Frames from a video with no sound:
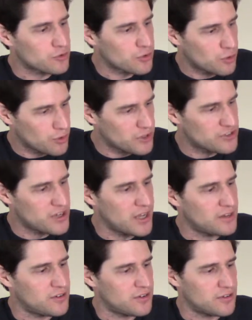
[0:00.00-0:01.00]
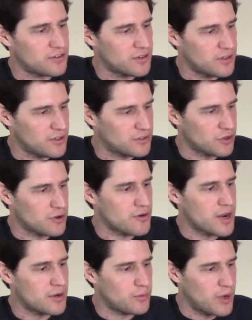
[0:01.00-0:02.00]
chord changes is a
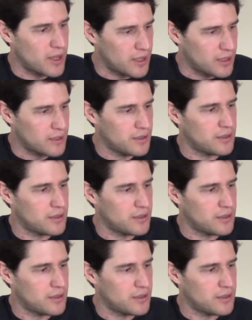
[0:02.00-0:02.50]
great way